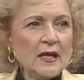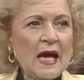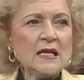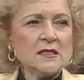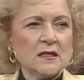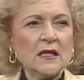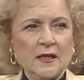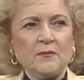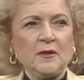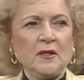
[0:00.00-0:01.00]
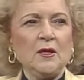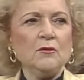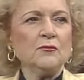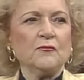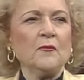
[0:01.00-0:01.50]
last clip that they
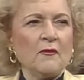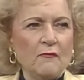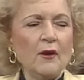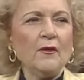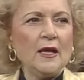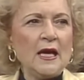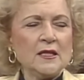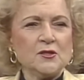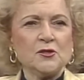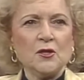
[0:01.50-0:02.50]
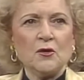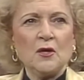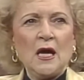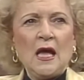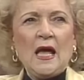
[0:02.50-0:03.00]
used from the very last show,
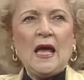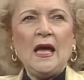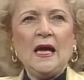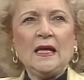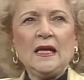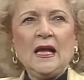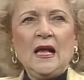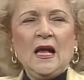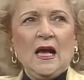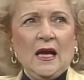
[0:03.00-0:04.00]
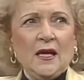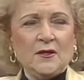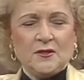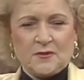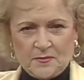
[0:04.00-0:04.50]
and
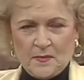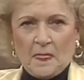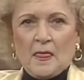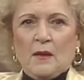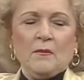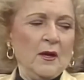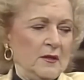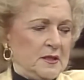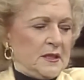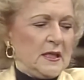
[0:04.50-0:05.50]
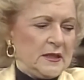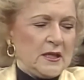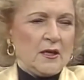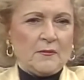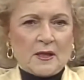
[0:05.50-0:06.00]
here's Mary sitting on the
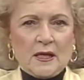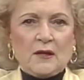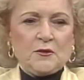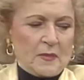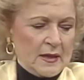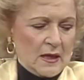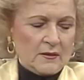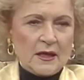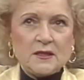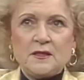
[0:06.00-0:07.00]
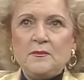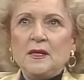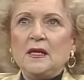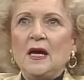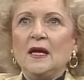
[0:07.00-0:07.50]
arm of the couch by now next to
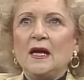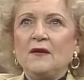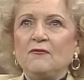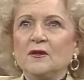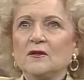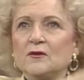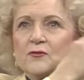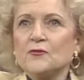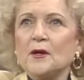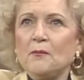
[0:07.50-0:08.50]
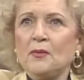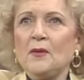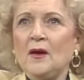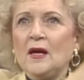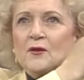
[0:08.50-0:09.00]
me, and I feel drip,
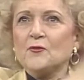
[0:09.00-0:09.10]
oh.